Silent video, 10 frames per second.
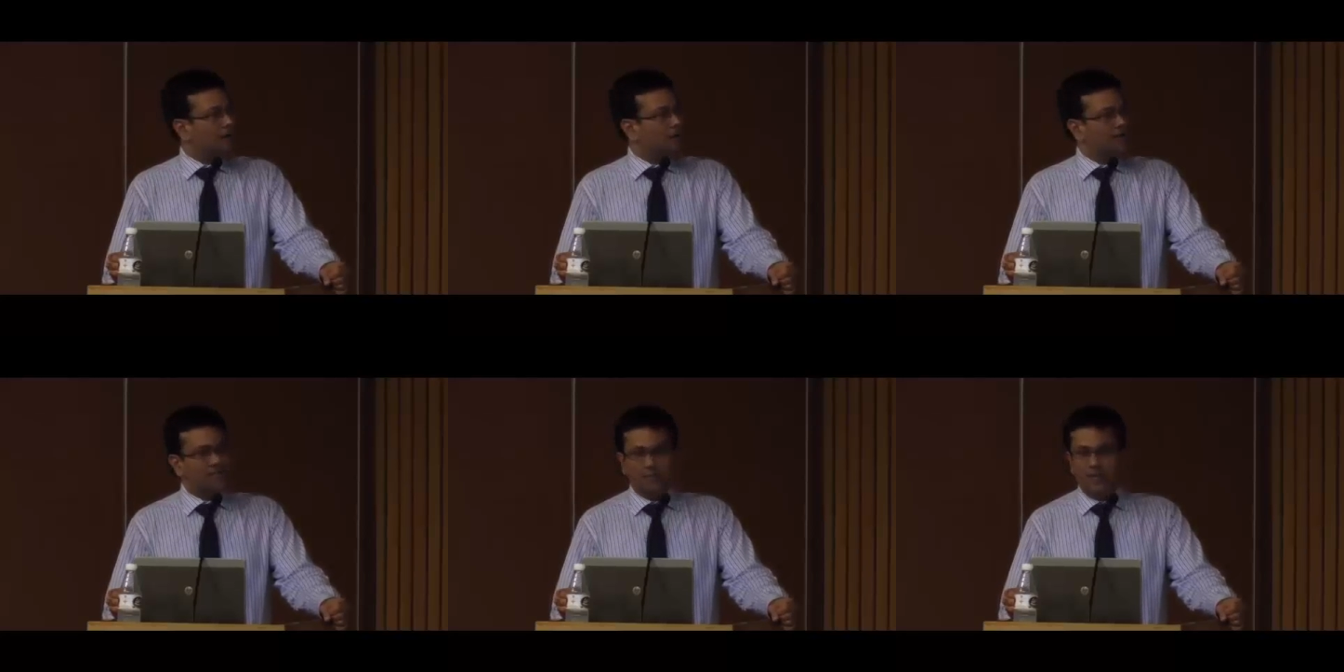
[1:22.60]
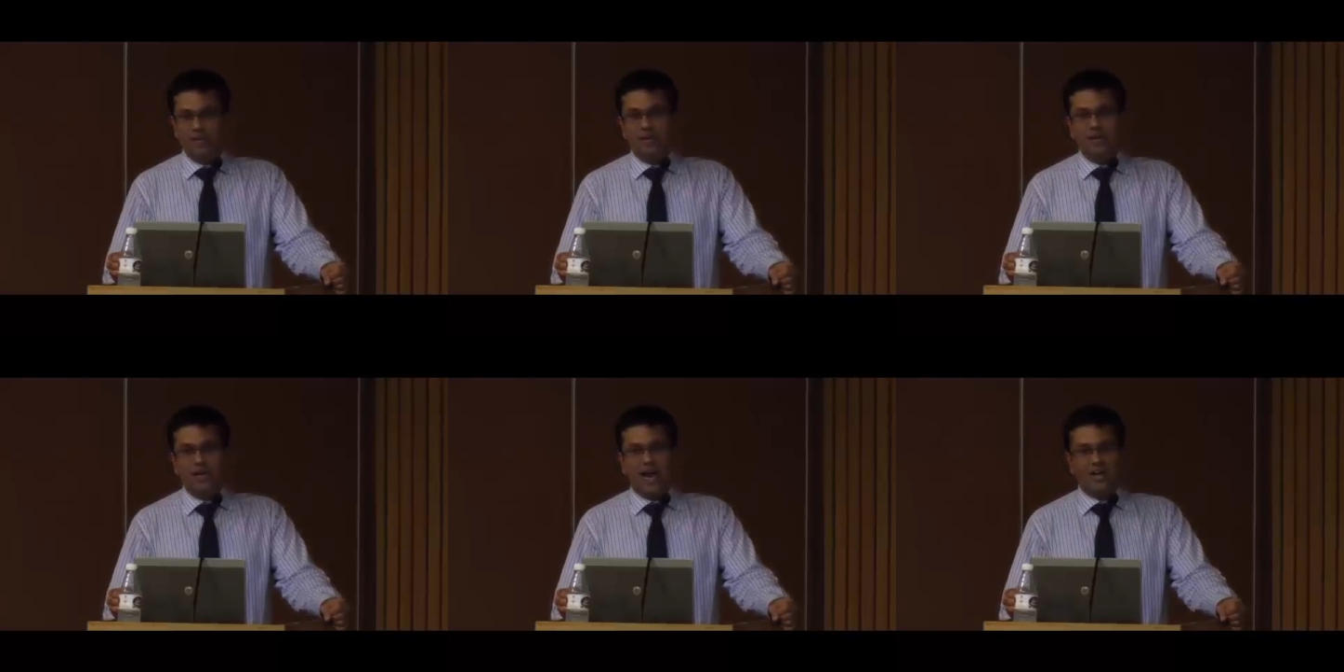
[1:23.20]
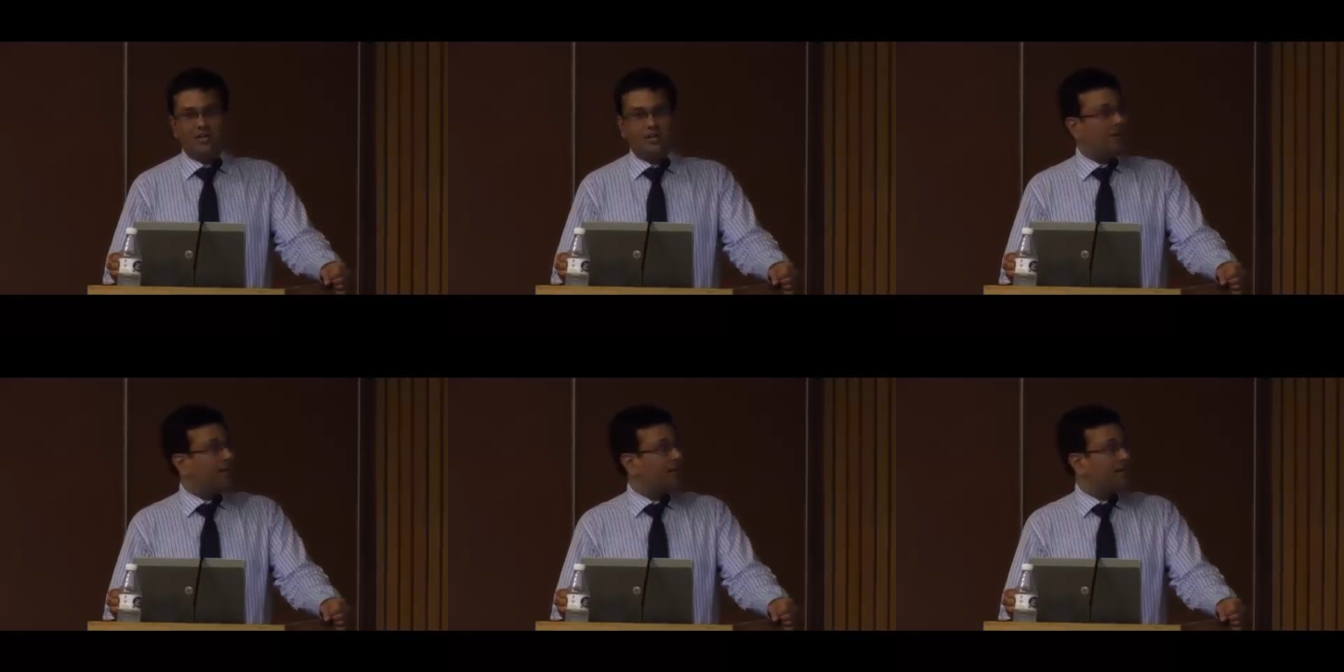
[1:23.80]
So it's a particularly
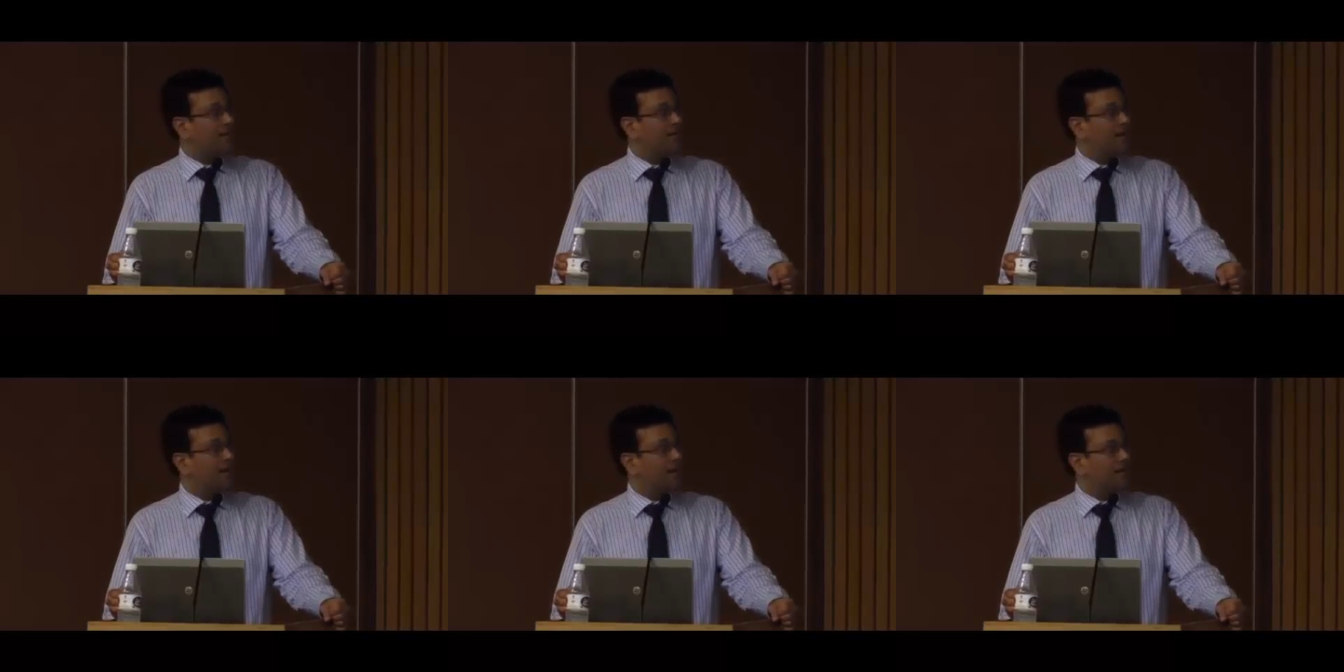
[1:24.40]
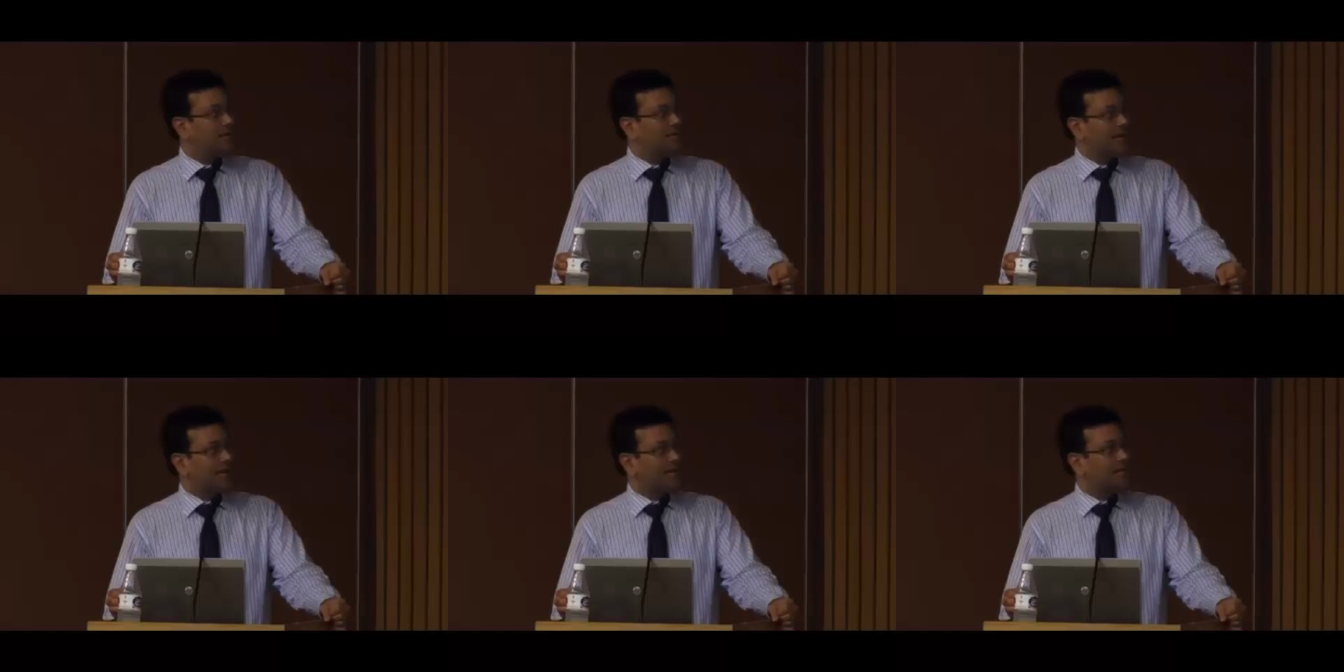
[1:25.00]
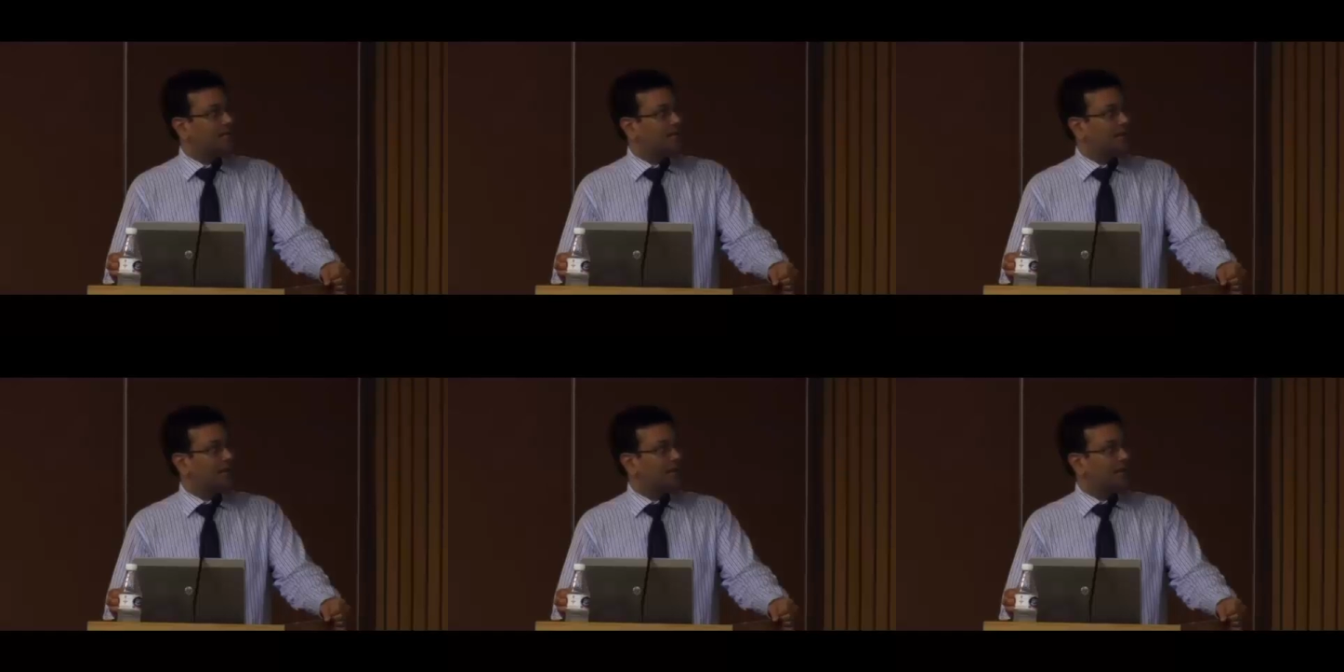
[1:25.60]
action-oriented science.